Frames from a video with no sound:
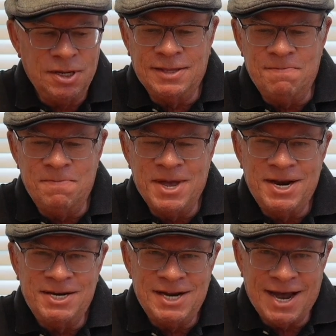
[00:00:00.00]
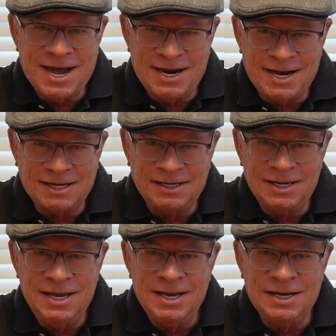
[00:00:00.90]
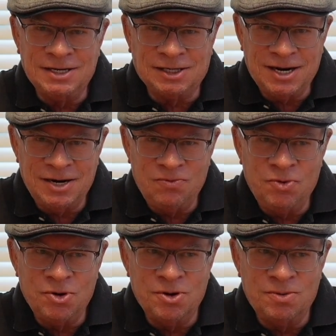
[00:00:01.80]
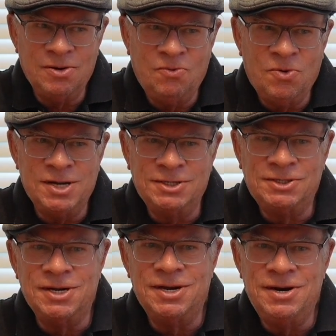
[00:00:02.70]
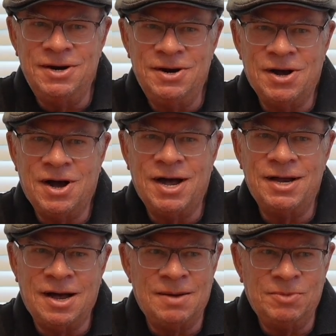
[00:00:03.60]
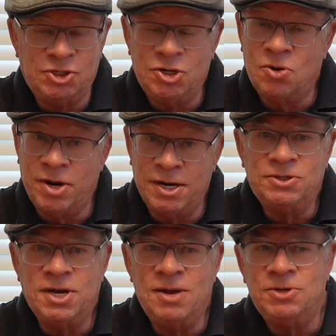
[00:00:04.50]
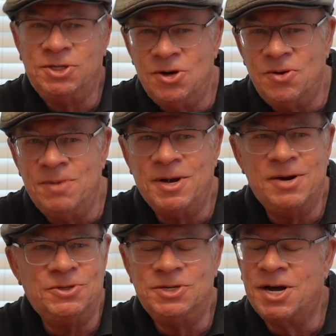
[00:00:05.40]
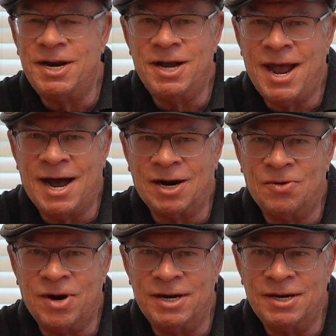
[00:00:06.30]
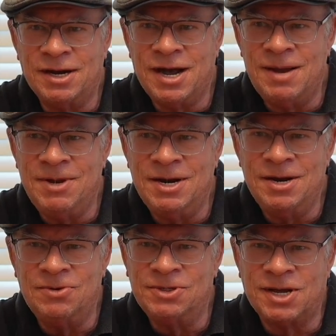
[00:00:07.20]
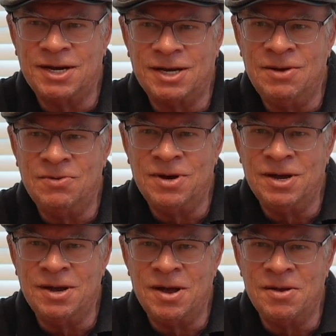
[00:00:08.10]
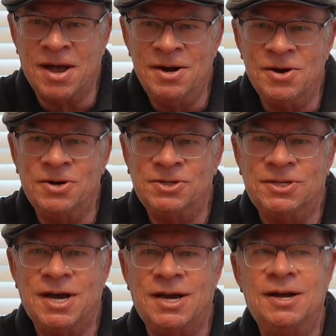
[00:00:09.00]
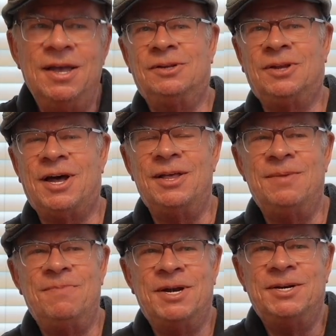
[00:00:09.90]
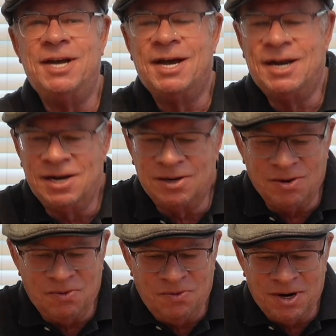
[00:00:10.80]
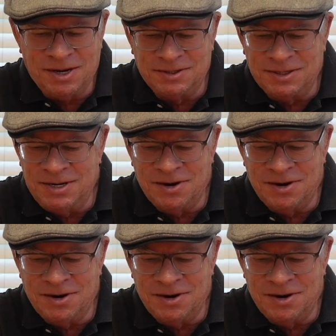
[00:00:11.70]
the metadata in Lightroom was not showing. It was showing, but it was not accurate. It was like, I noticed that a lot of the metadata was